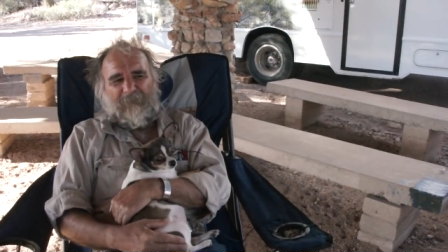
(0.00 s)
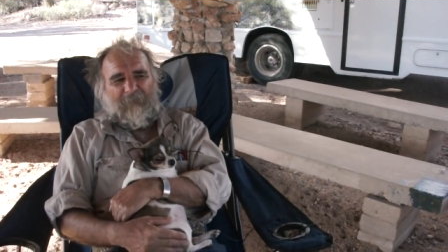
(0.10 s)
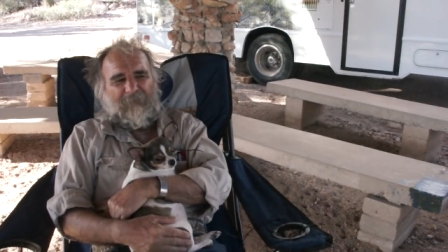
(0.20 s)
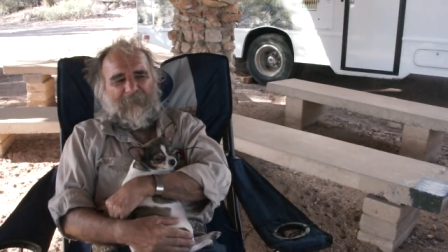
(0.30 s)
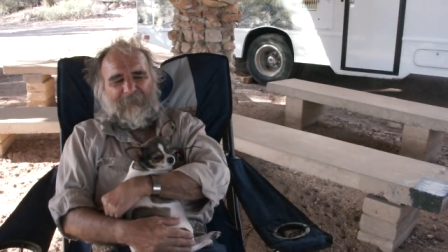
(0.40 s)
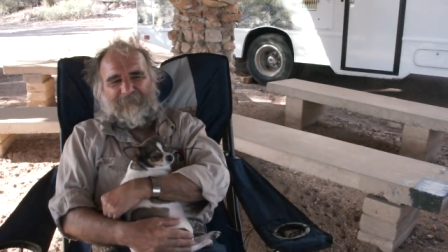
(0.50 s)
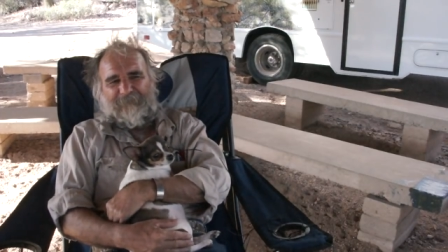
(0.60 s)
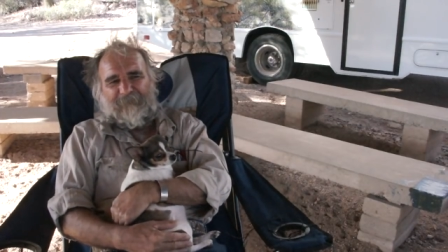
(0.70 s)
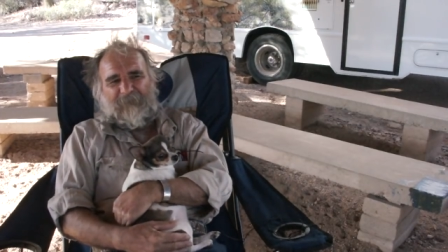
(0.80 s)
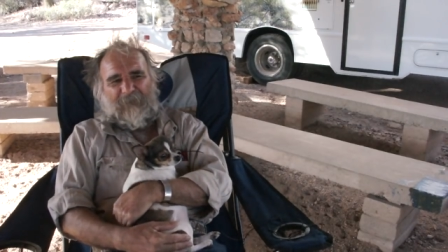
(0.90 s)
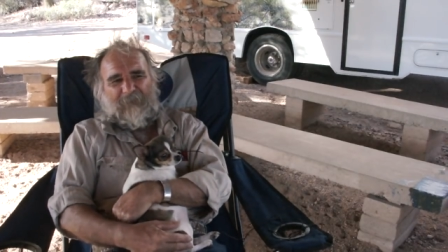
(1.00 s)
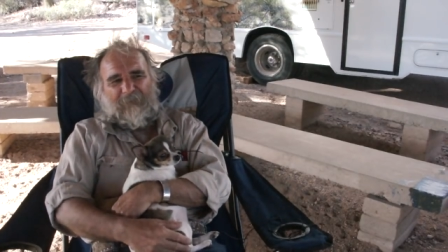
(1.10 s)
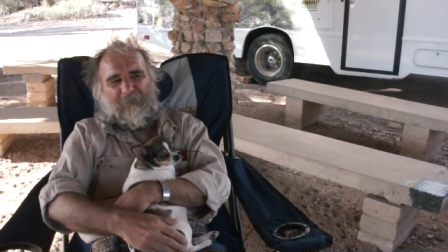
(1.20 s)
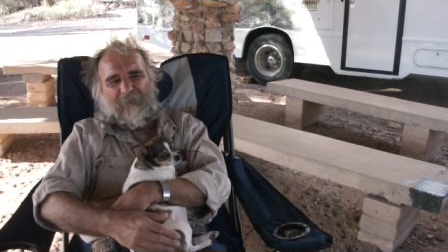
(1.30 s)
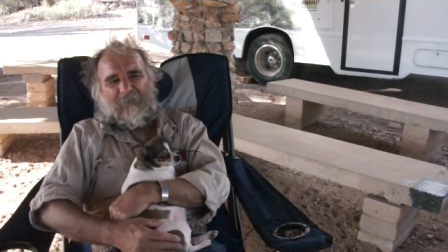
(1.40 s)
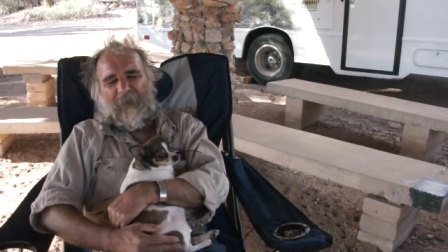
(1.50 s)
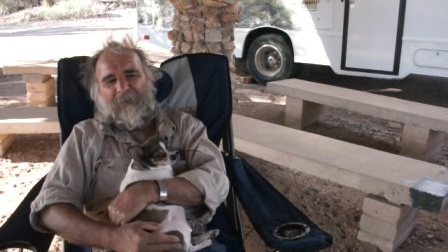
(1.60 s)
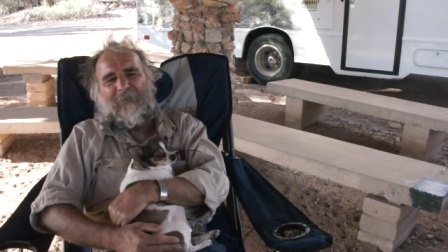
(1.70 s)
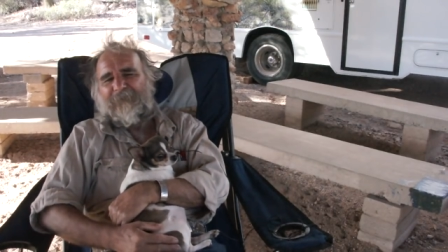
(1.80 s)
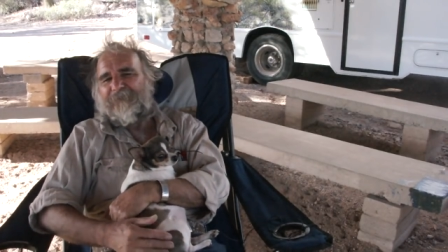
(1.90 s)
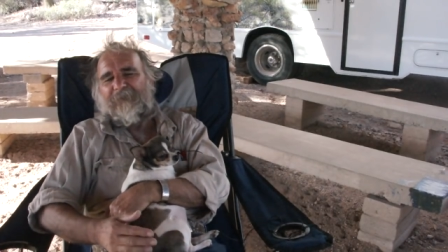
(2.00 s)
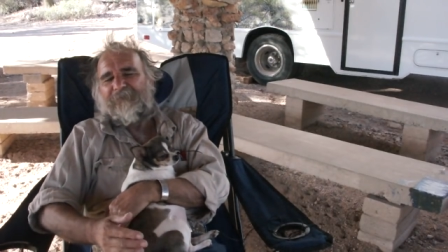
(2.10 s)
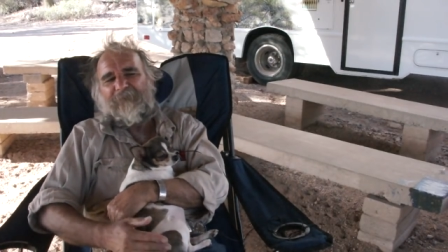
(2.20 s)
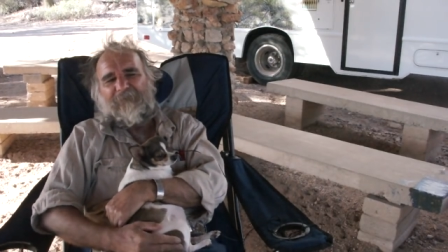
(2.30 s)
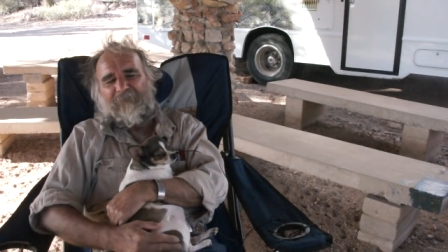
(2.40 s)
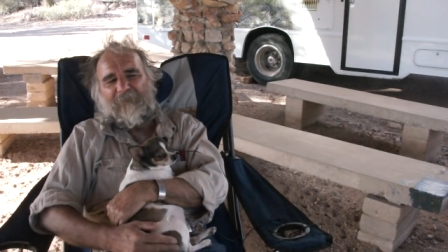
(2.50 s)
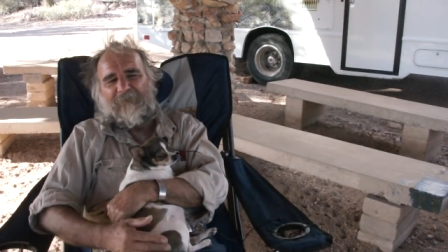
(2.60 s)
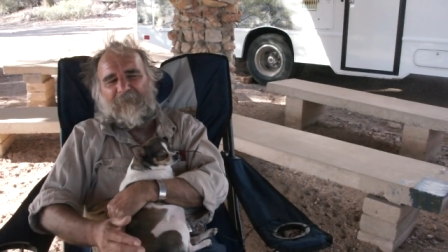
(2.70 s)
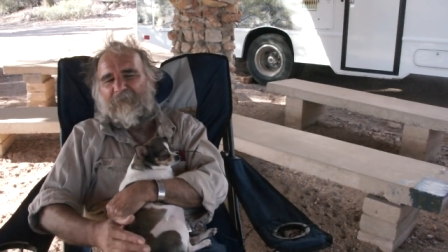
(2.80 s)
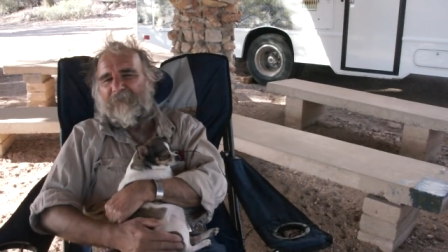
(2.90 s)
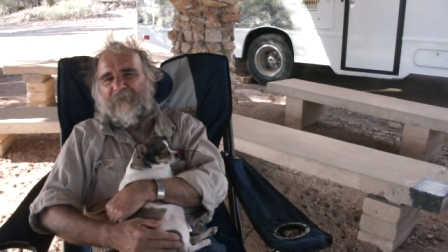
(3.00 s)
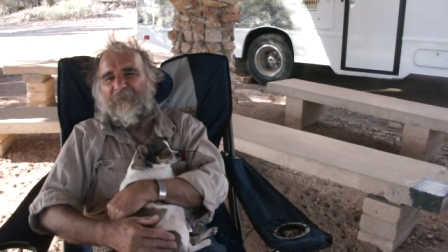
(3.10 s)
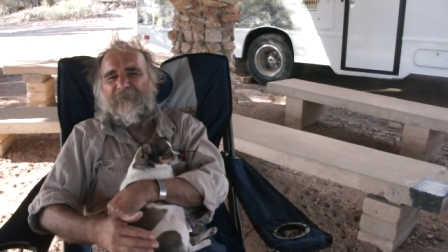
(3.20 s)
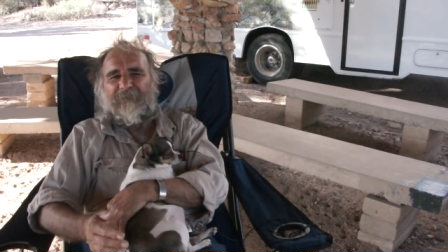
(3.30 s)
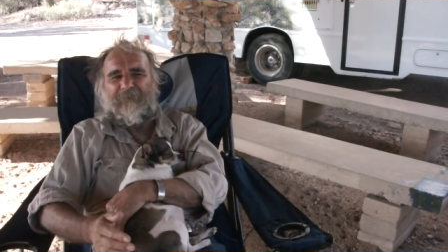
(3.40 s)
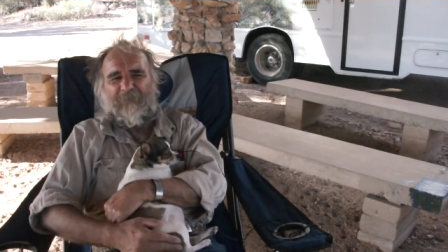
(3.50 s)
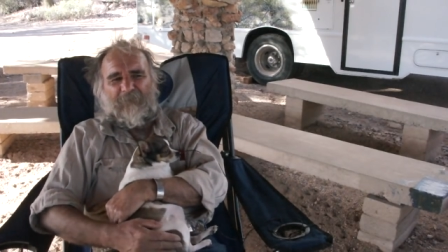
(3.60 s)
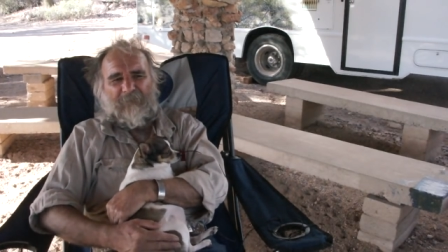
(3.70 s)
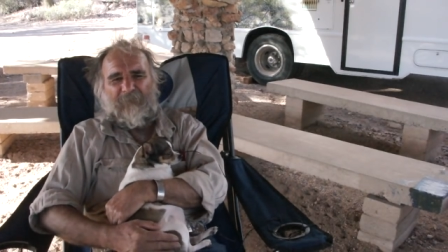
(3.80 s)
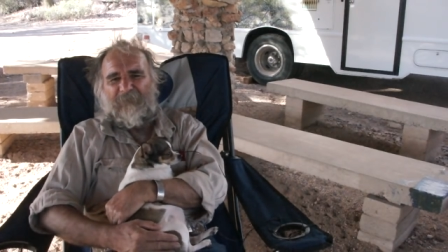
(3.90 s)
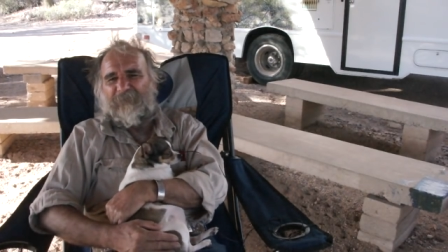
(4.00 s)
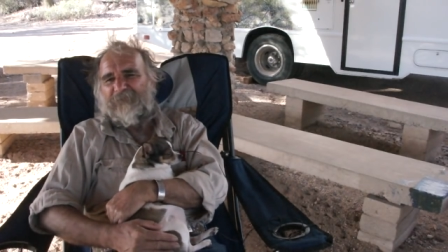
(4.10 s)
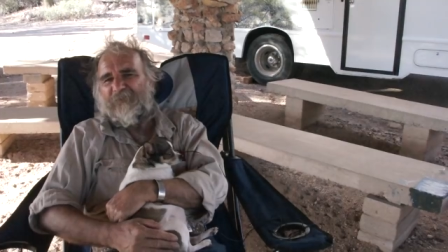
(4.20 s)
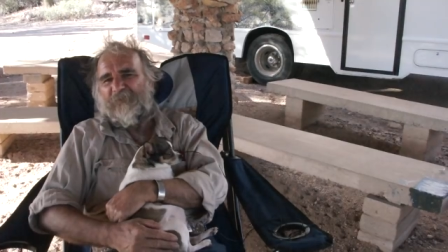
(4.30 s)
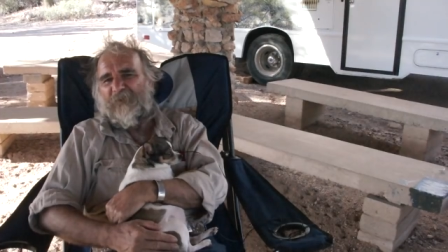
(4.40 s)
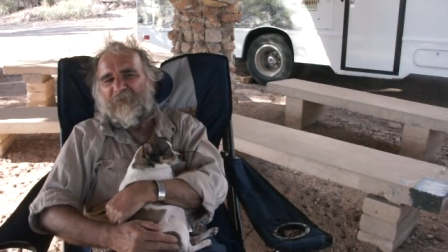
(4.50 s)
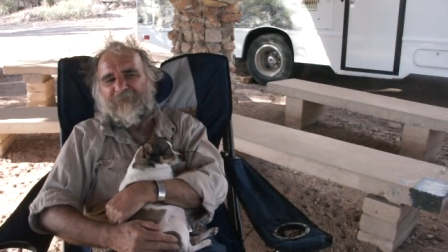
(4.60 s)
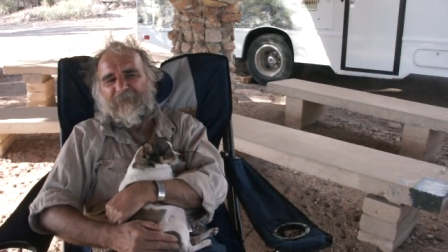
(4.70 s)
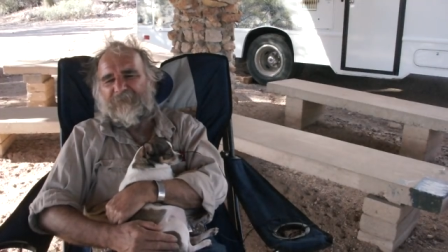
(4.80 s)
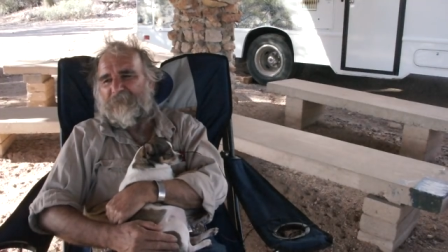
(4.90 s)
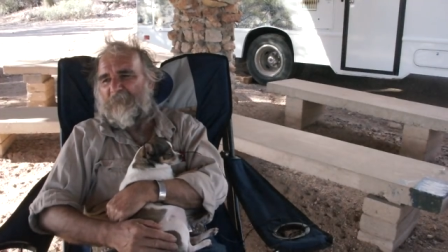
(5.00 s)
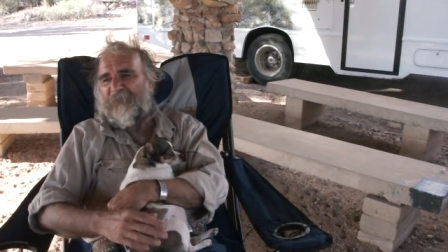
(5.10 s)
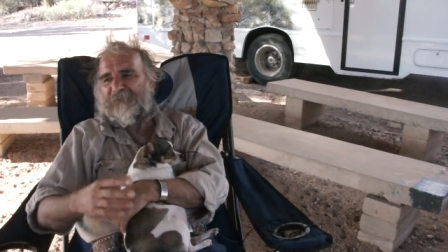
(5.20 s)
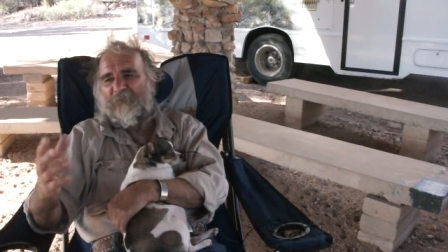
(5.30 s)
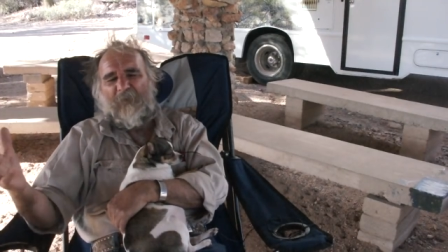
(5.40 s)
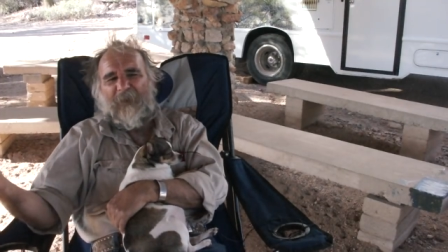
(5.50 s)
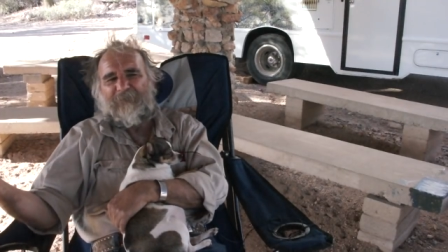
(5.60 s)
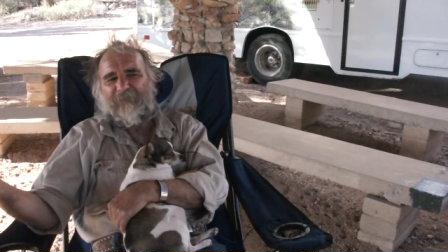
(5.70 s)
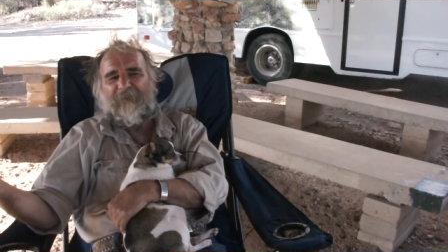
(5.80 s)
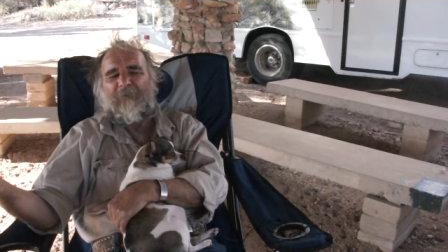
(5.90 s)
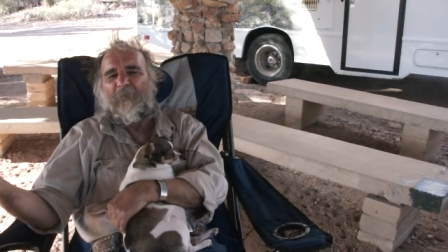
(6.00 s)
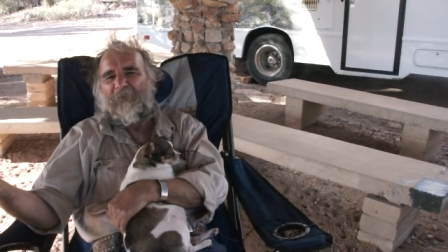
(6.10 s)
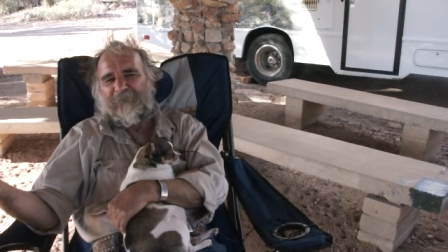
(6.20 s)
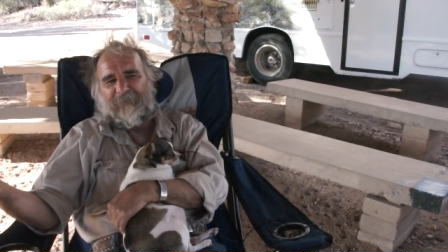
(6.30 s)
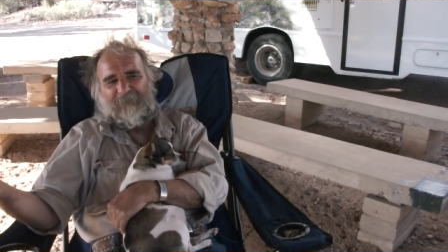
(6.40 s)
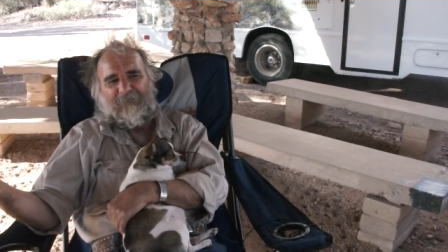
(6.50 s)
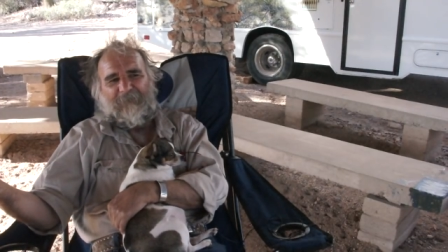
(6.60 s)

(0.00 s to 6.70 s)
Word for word: and. Uh, I'm not interested on, on, on the turquoise because the turquoise is commercial-wise imported.